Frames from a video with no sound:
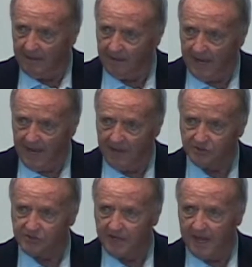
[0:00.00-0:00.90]
a
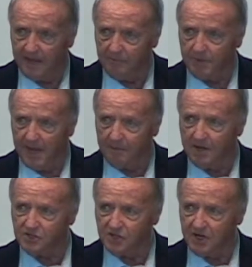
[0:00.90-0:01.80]
house down in Panama
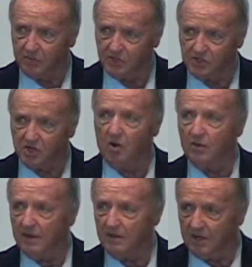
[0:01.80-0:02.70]
City, which is on
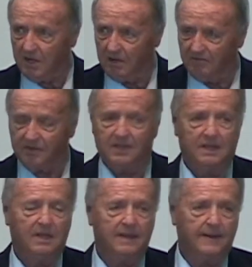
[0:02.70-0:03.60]
the Gulf,
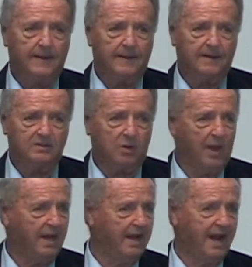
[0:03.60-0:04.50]
you know. And so
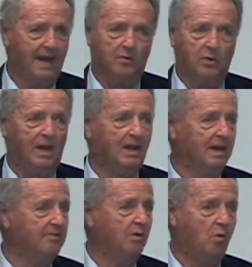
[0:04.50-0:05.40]
Ann and I, we
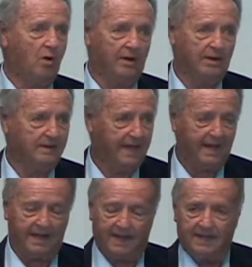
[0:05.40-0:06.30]
love the water. Ann
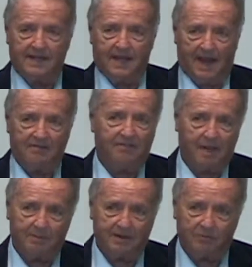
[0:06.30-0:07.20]
and I, our
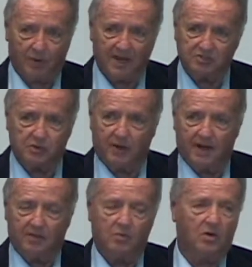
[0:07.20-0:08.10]
family raised
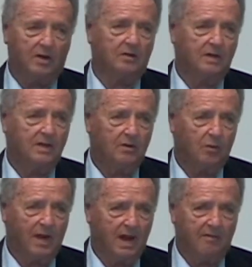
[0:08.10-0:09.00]
around the water.
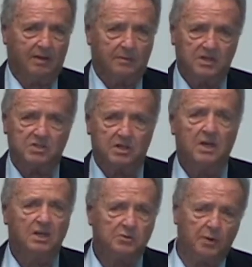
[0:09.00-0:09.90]
We love it. But it's
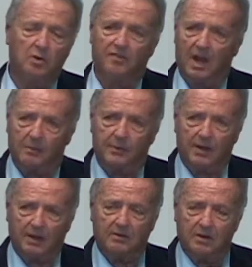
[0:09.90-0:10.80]
beautiful up
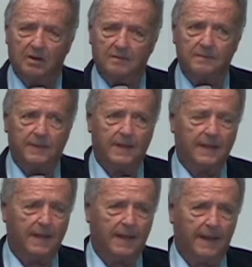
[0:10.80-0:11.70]
here, you know.
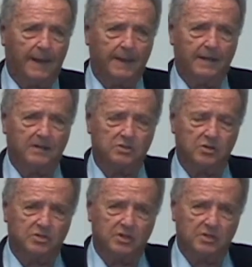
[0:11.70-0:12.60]
And so
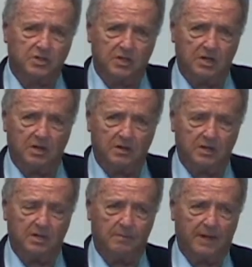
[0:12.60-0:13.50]
it's good
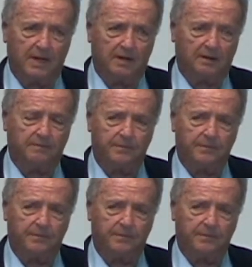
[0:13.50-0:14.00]
to be here.